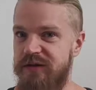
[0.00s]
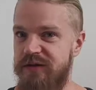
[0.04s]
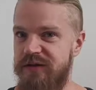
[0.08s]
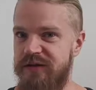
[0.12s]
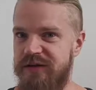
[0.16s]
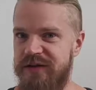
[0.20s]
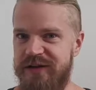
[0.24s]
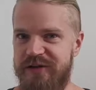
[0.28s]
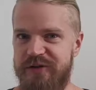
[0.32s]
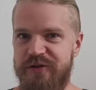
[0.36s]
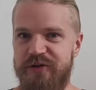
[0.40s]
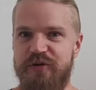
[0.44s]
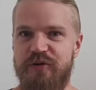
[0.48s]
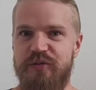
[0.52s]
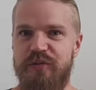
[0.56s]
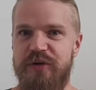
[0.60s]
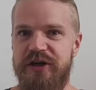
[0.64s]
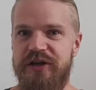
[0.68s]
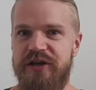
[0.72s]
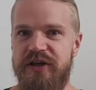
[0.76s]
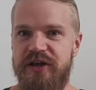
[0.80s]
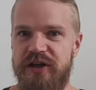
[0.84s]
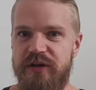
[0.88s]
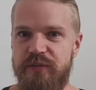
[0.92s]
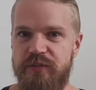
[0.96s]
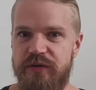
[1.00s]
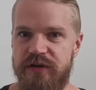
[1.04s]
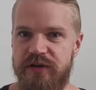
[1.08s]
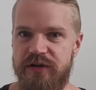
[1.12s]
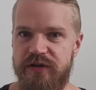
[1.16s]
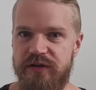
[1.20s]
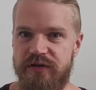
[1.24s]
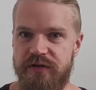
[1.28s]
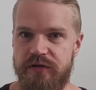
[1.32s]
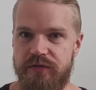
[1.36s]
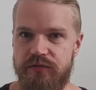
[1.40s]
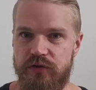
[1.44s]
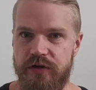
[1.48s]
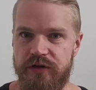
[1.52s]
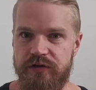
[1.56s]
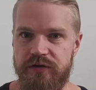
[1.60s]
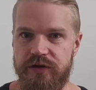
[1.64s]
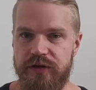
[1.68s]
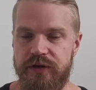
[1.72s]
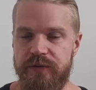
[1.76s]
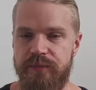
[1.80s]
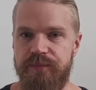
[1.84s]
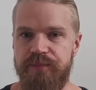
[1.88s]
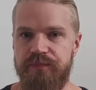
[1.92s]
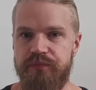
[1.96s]
Hello, my name is
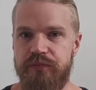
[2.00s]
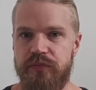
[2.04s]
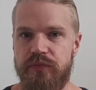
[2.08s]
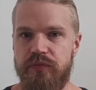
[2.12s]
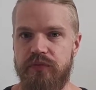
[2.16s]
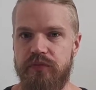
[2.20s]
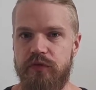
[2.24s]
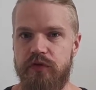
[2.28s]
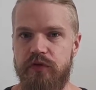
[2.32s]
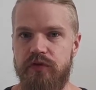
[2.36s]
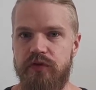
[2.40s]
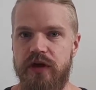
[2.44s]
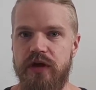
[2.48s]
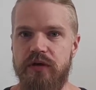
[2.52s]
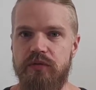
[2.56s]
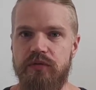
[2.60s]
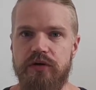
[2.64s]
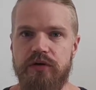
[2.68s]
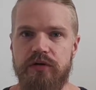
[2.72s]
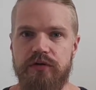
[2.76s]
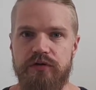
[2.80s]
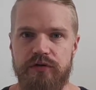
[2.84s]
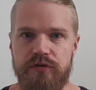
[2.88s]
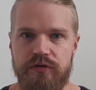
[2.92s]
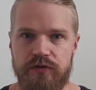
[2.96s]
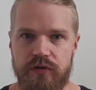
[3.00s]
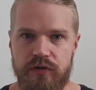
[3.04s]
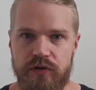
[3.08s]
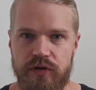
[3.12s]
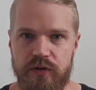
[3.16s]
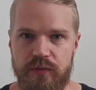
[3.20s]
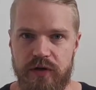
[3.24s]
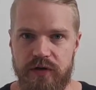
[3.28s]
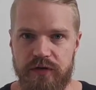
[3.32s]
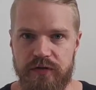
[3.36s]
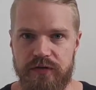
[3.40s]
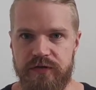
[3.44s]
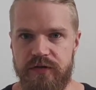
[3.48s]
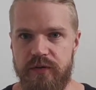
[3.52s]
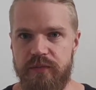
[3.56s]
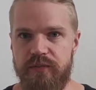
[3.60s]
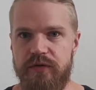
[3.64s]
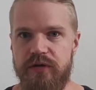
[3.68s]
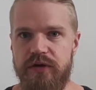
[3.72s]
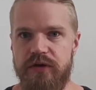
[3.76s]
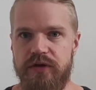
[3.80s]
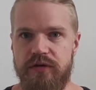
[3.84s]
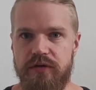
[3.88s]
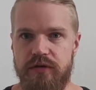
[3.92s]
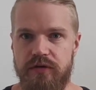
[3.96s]
Frederik. Today we're going to talk about
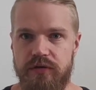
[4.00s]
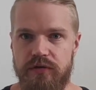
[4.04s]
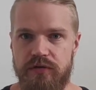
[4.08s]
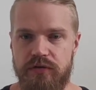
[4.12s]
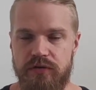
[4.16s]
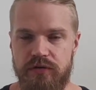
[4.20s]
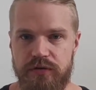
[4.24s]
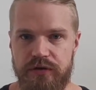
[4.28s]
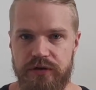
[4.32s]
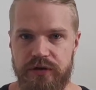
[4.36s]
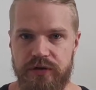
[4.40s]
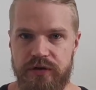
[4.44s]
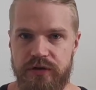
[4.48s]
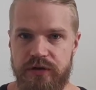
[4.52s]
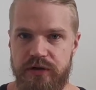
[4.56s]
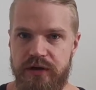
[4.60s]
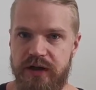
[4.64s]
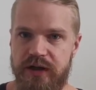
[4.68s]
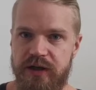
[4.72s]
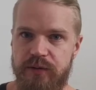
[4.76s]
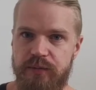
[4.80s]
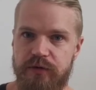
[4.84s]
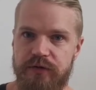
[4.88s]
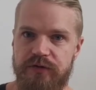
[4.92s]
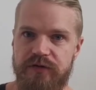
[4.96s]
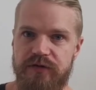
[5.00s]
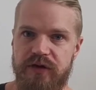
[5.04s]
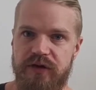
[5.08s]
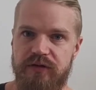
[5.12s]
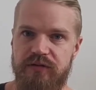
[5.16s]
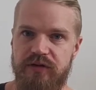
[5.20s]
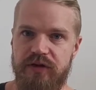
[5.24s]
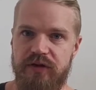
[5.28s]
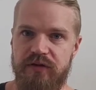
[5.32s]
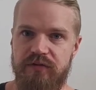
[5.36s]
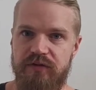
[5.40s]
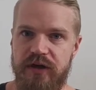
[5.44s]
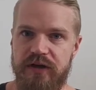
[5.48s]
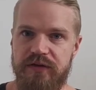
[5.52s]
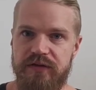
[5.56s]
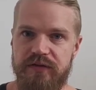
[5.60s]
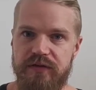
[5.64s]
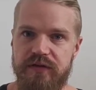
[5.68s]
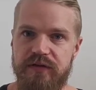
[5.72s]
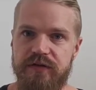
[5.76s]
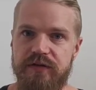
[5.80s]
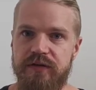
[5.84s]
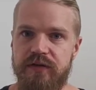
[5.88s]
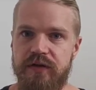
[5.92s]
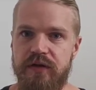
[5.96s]
something called labor-saving
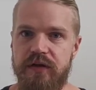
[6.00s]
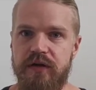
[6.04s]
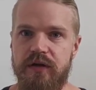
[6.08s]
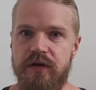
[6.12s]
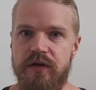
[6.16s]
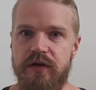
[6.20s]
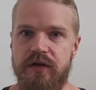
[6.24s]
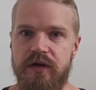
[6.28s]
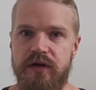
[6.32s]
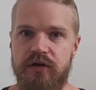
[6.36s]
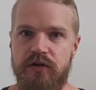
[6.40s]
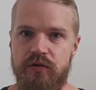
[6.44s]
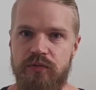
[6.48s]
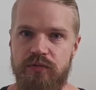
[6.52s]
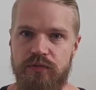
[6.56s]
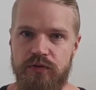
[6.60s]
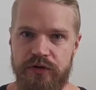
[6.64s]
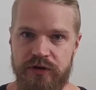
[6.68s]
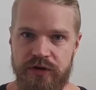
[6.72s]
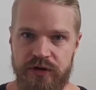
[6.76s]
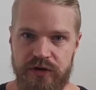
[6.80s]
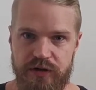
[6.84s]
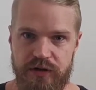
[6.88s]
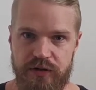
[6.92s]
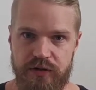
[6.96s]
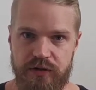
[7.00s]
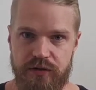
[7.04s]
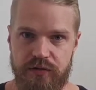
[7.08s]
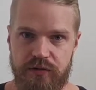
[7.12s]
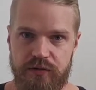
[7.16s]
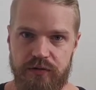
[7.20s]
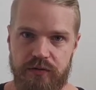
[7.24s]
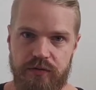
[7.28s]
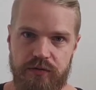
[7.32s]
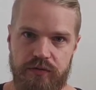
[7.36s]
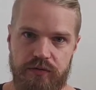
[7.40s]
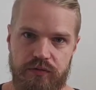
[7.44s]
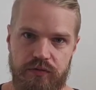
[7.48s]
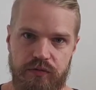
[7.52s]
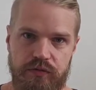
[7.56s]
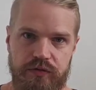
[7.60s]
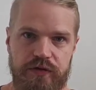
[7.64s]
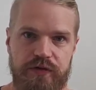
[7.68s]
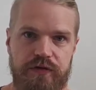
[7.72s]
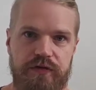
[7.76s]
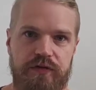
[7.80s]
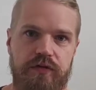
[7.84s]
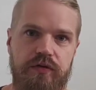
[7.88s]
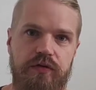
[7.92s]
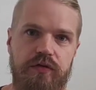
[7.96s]
devices, and hopefully through
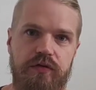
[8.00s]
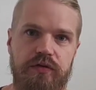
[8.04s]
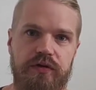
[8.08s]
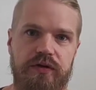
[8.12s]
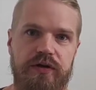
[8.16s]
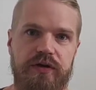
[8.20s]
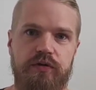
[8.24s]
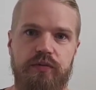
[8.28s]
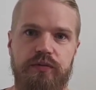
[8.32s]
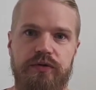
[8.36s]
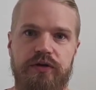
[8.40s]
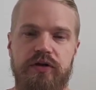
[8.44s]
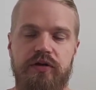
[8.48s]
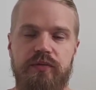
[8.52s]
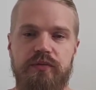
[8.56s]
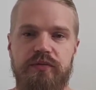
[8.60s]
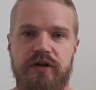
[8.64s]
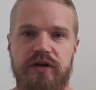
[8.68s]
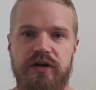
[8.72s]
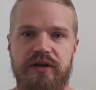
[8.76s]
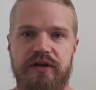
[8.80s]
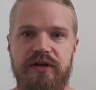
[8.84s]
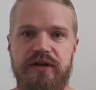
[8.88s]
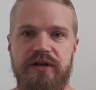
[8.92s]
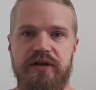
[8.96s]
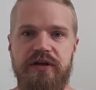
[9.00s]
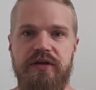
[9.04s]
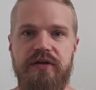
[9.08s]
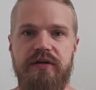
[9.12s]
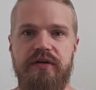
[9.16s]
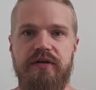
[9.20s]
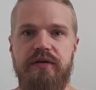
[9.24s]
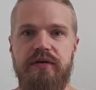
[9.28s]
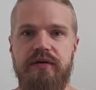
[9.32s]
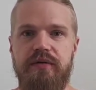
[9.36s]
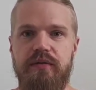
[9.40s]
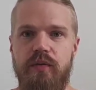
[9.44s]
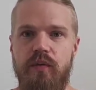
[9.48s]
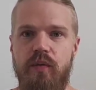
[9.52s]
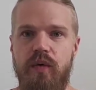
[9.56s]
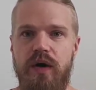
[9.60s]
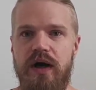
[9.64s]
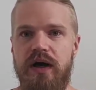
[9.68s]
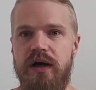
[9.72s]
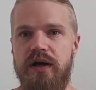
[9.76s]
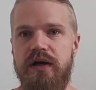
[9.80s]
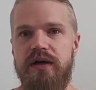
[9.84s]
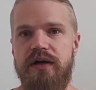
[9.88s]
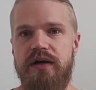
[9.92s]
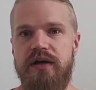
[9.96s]
this talk it'll become clear
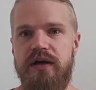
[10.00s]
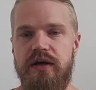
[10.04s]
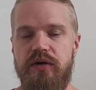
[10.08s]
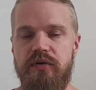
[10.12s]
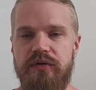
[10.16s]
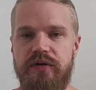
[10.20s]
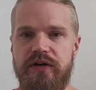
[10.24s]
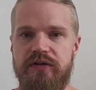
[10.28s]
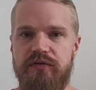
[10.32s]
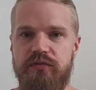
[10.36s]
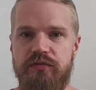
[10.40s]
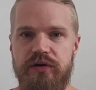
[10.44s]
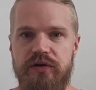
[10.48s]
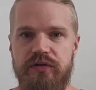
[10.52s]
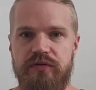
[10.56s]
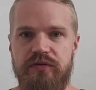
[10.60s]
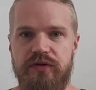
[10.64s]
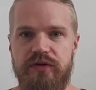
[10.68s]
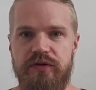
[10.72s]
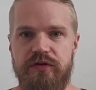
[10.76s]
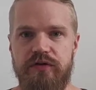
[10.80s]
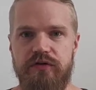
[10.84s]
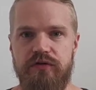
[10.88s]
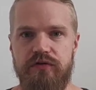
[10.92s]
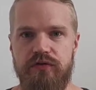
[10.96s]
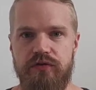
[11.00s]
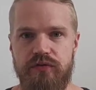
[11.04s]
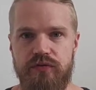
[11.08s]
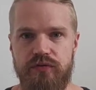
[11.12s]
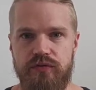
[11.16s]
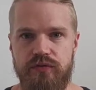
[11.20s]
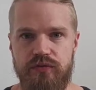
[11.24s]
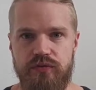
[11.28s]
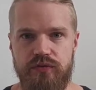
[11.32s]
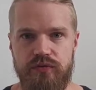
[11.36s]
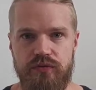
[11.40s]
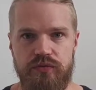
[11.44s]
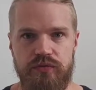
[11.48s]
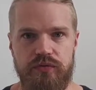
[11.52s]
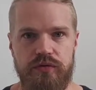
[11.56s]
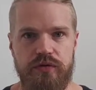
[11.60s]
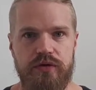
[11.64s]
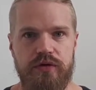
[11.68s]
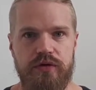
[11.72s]
why and how that's relevant to